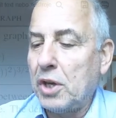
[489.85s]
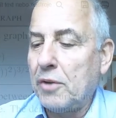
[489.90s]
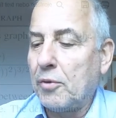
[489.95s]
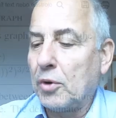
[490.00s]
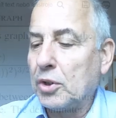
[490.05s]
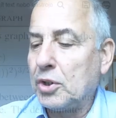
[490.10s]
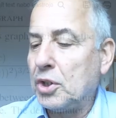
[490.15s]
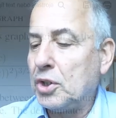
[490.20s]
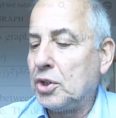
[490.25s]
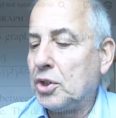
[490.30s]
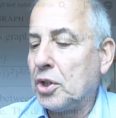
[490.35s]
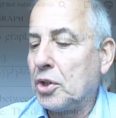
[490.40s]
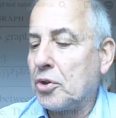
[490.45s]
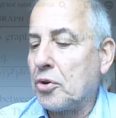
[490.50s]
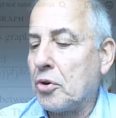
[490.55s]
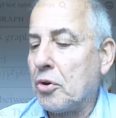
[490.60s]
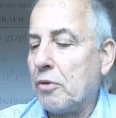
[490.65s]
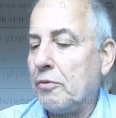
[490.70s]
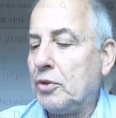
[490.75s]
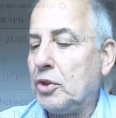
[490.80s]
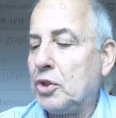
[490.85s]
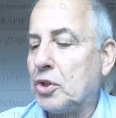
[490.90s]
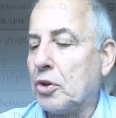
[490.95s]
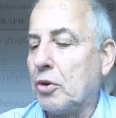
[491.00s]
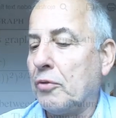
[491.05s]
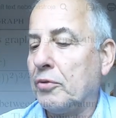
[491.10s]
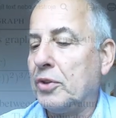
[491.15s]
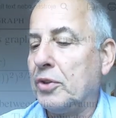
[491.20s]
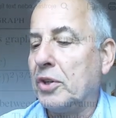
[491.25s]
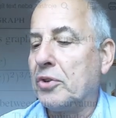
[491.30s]
what is the curvature
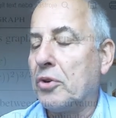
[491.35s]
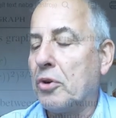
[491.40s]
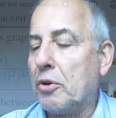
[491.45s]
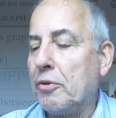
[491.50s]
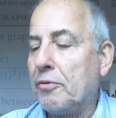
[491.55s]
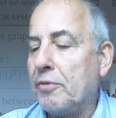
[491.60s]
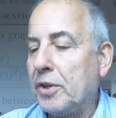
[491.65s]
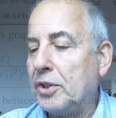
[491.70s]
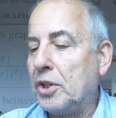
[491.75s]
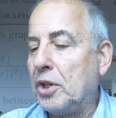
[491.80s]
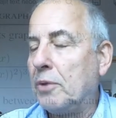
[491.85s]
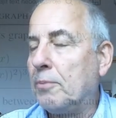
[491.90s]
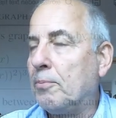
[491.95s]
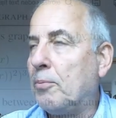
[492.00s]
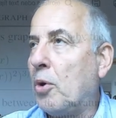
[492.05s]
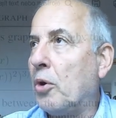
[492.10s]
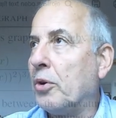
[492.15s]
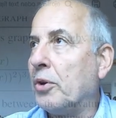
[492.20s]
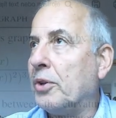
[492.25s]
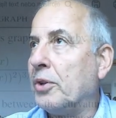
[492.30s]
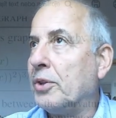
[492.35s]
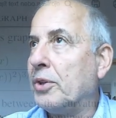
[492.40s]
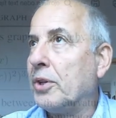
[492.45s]
of the curve at this point.